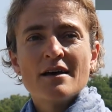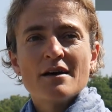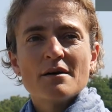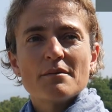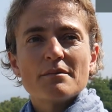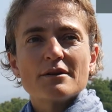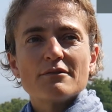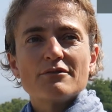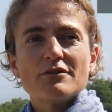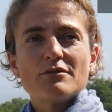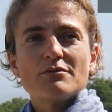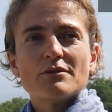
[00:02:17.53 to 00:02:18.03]

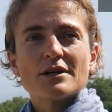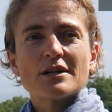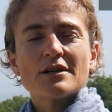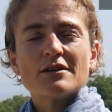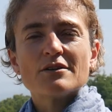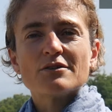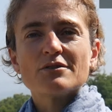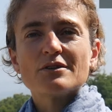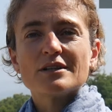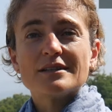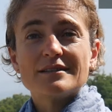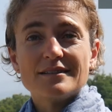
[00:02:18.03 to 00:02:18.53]
But if you want to
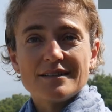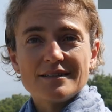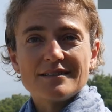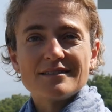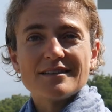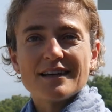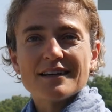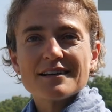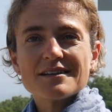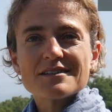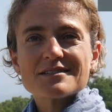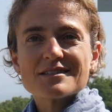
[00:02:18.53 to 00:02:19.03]
know the
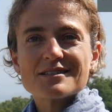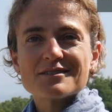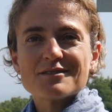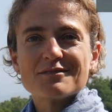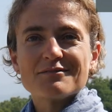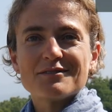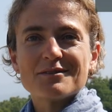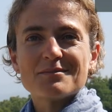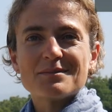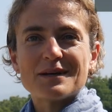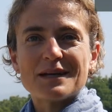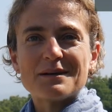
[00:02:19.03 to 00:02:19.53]
details of
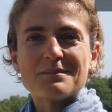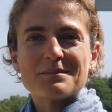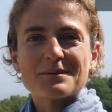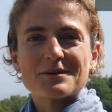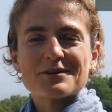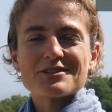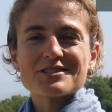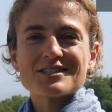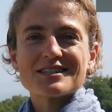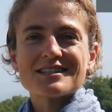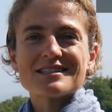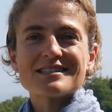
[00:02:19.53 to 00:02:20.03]
the
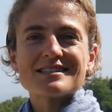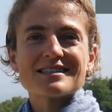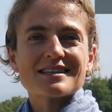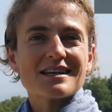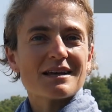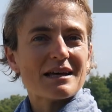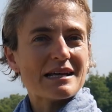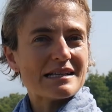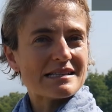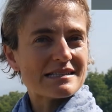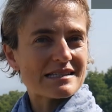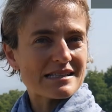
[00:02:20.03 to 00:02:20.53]
papers,
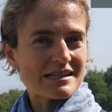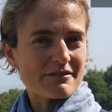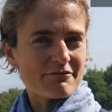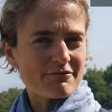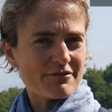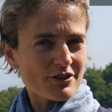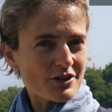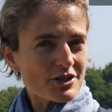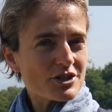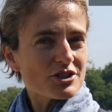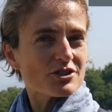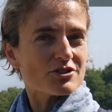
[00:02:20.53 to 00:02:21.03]
it's a
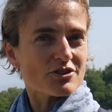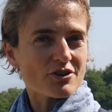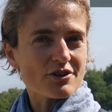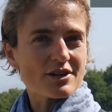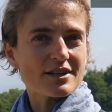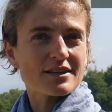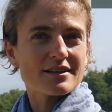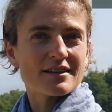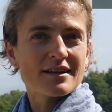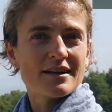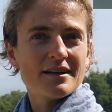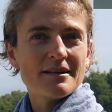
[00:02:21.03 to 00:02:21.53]
very short,
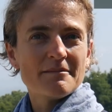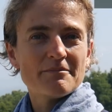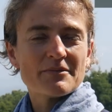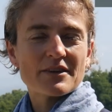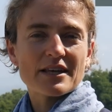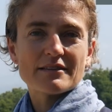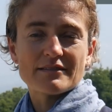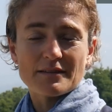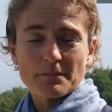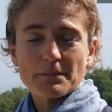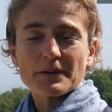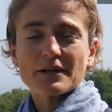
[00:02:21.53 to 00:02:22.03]

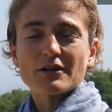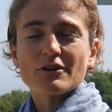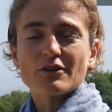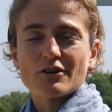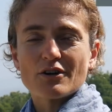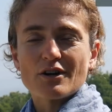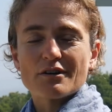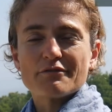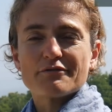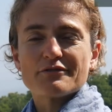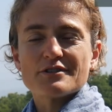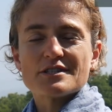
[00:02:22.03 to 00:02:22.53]
typical
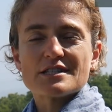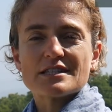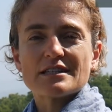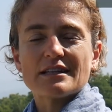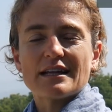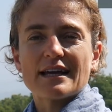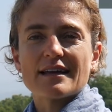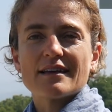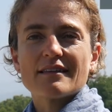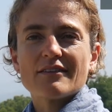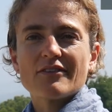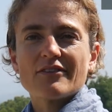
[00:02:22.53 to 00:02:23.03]
conference
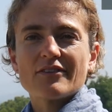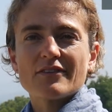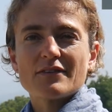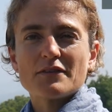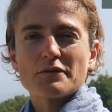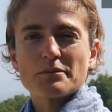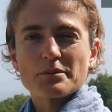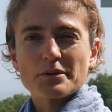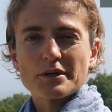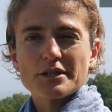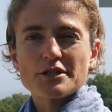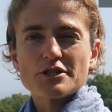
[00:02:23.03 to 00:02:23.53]
length. It's
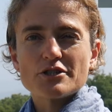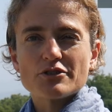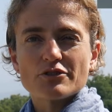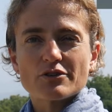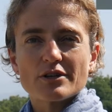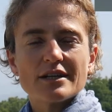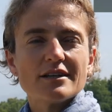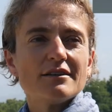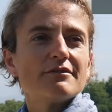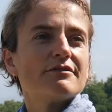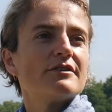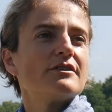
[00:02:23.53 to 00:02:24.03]
pretty
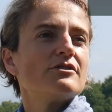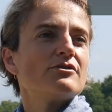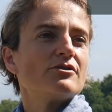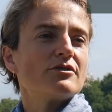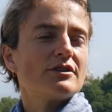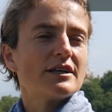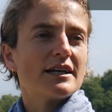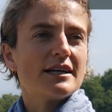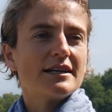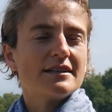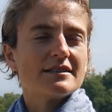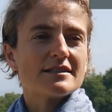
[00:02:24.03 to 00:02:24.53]
short. Even
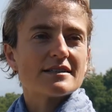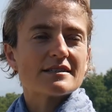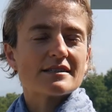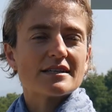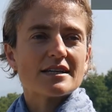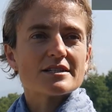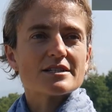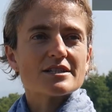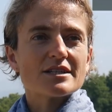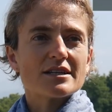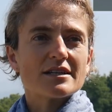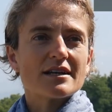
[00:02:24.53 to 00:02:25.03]
today in the
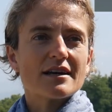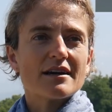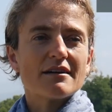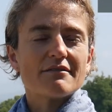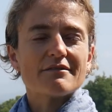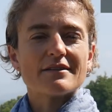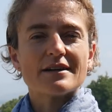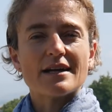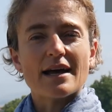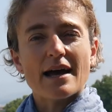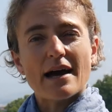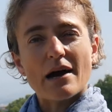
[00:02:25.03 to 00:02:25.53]
session, I have
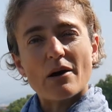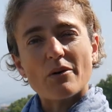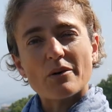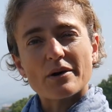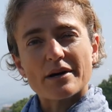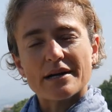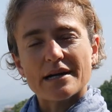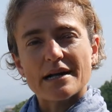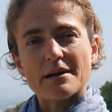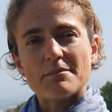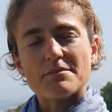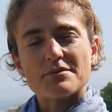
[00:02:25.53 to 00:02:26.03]
an hour
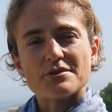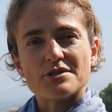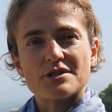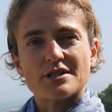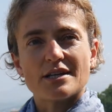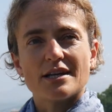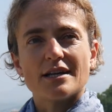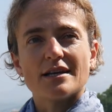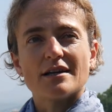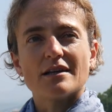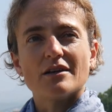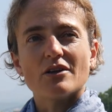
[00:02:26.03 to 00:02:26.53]
and I'm
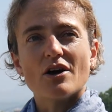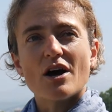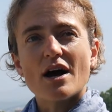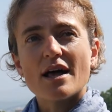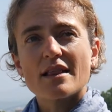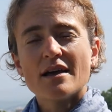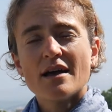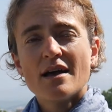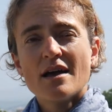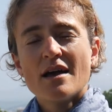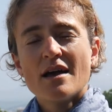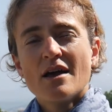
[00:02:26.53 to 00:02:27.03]
presenting a lot,
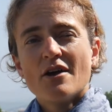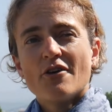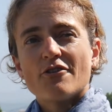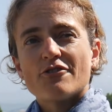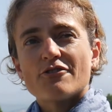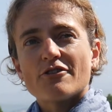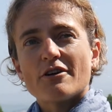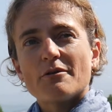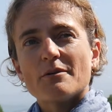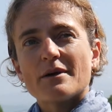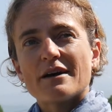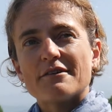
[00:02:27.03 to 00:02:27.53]

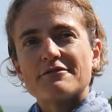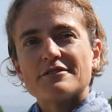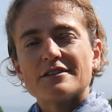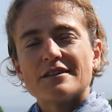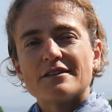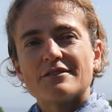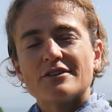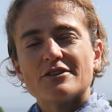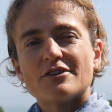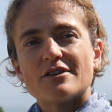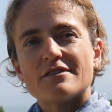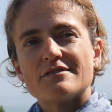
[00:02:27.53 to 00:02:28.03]
so I will have to
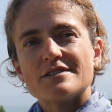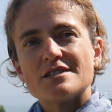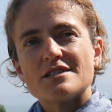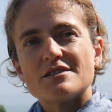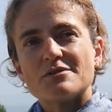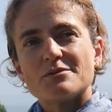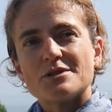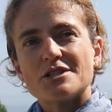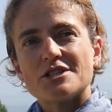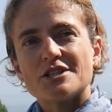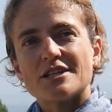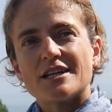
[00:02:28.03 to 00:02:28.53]
give a lot of
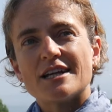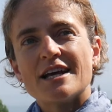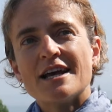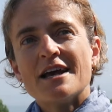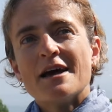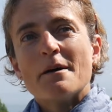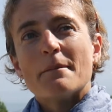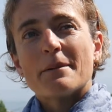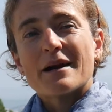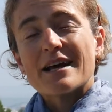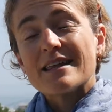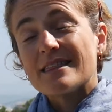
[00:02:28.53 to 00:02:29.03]
intuition.
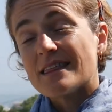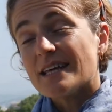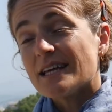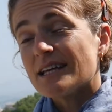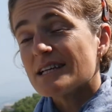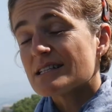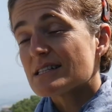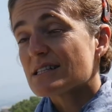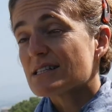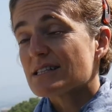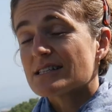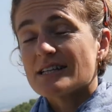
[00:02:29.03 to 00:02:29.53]
But I think
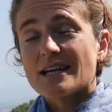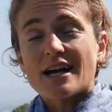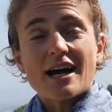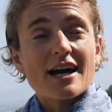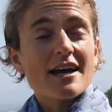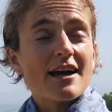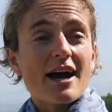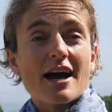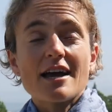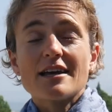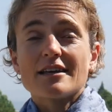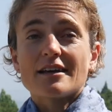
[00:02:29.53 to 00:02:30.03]

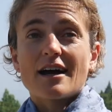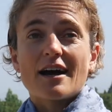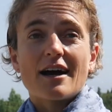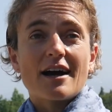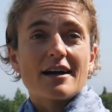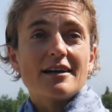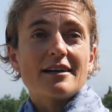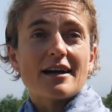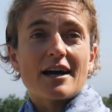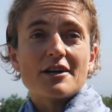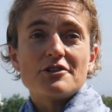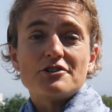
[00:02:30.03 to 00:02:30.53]

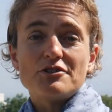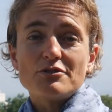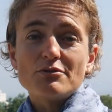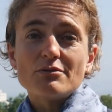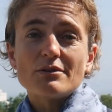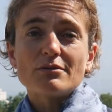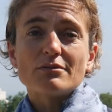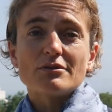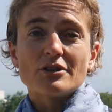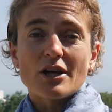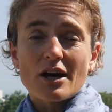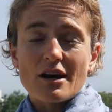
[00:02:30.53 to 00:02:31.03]
I do
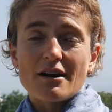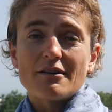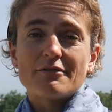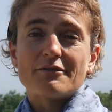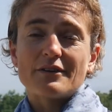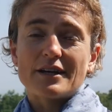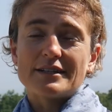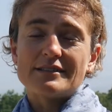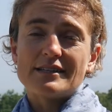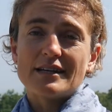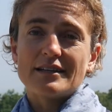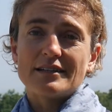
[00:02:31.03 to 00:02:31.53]
love
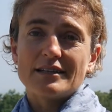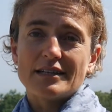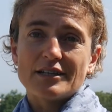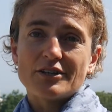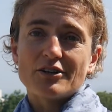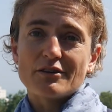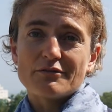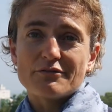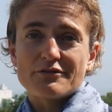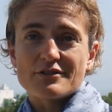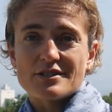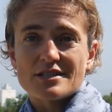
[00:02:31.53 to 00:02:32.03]
attending
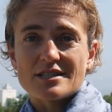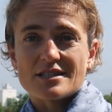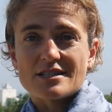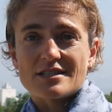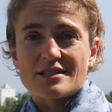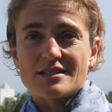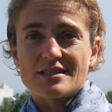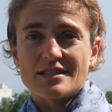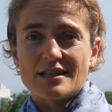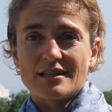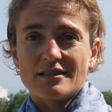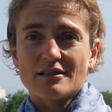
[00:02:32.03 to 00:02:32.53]

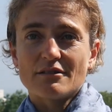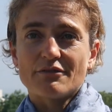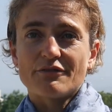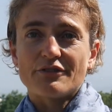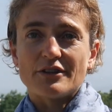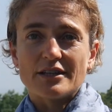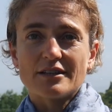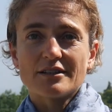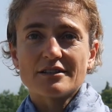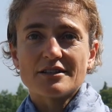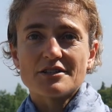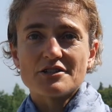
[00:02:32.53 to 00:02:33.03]
conferences in the
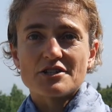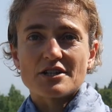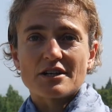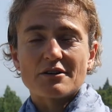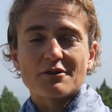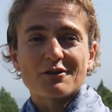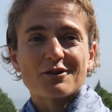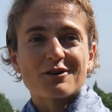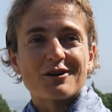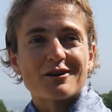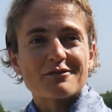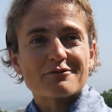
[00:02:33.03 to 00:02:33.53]
field and
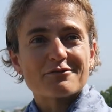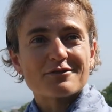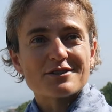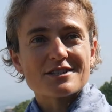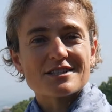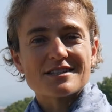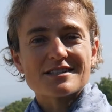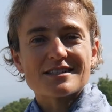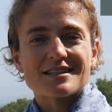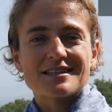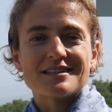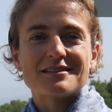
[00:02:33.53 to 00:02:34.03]
general
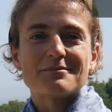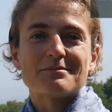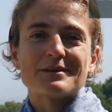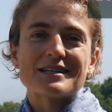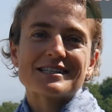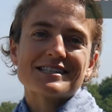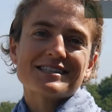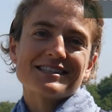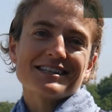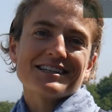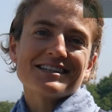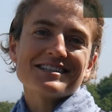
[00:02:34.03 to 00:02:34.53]
conferences, and the
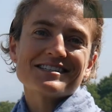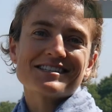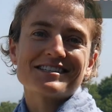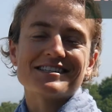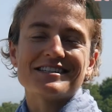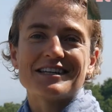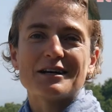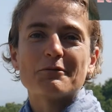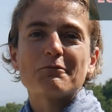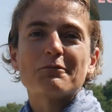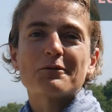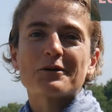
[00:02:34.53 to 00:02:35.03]
best thing is the
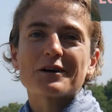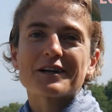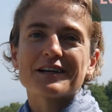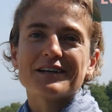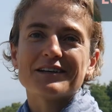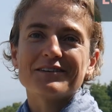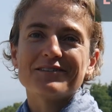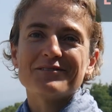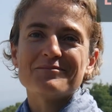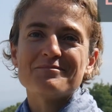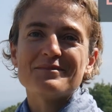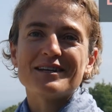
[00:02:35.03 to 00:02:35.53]
networking.
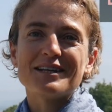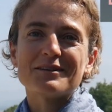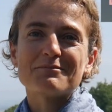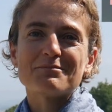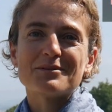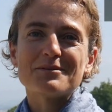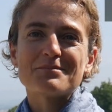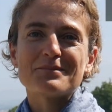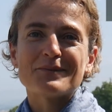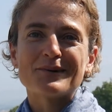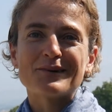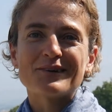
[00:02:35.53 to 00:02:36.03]
You meet
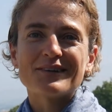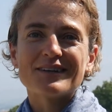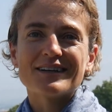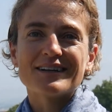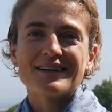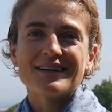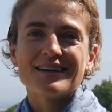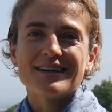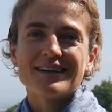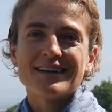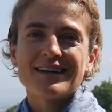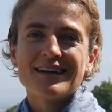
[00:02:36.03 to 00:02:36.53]
people,
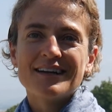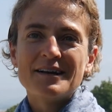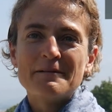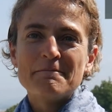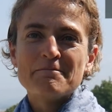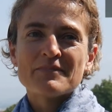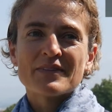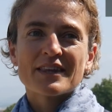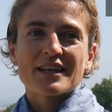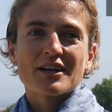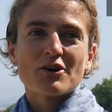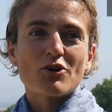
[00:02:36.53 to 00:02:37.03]
and
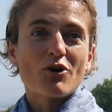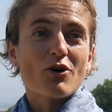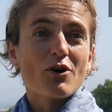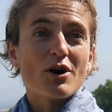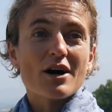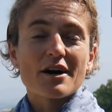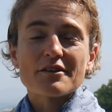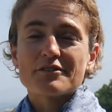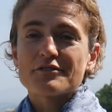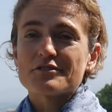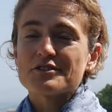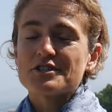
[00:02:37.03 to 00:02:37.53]

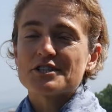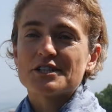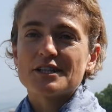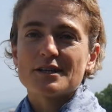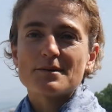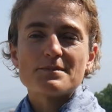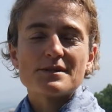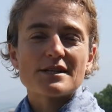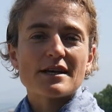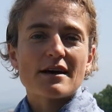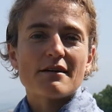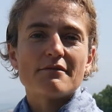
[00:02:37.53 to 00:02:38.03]

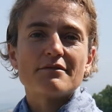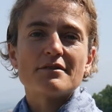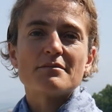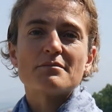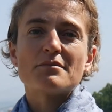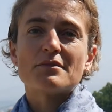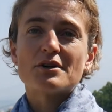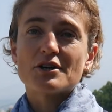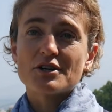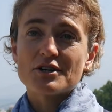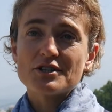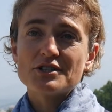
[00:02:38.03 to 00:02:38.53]
co-authorships have
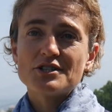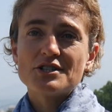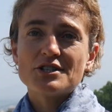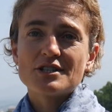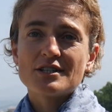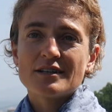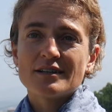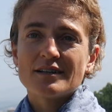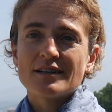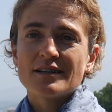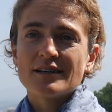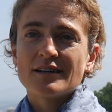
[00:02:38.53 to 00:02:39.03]

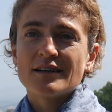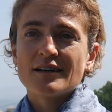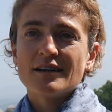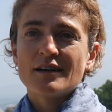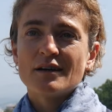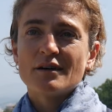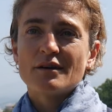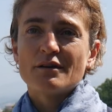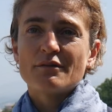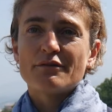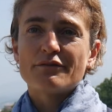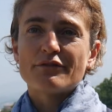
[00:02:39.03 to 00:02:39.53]
emerged
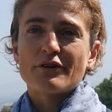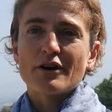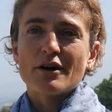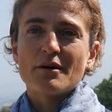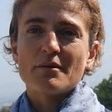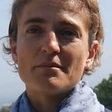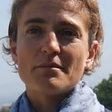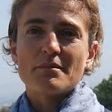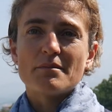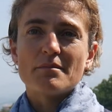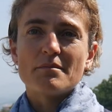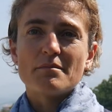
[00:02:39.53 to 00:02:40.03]

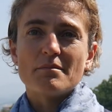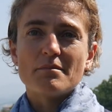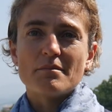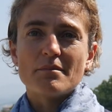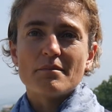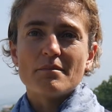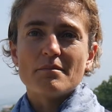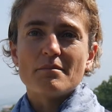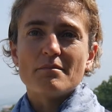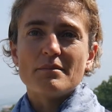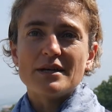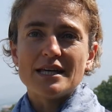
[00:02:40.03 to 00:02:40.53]
from
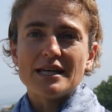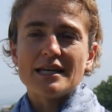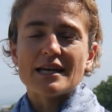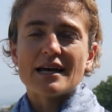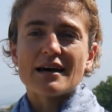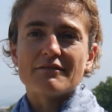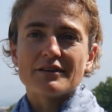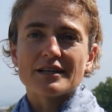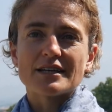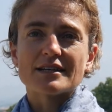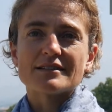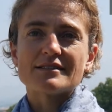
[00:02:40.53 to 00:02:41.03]
me
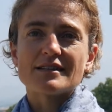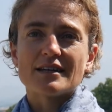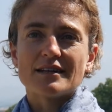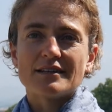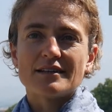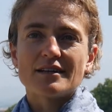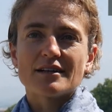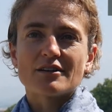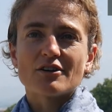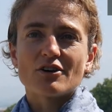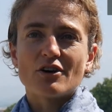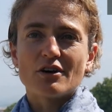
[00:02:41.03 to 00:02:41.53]
having
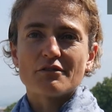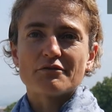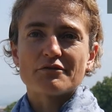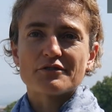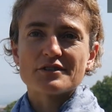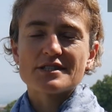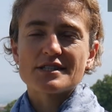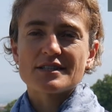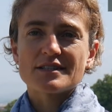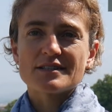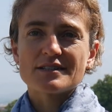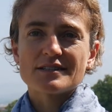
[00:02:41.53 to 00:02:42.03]
attended
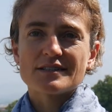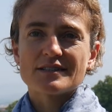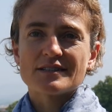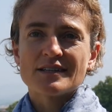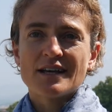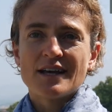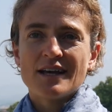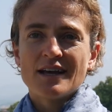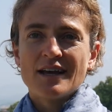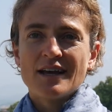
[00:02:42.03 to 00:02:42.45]
conferences.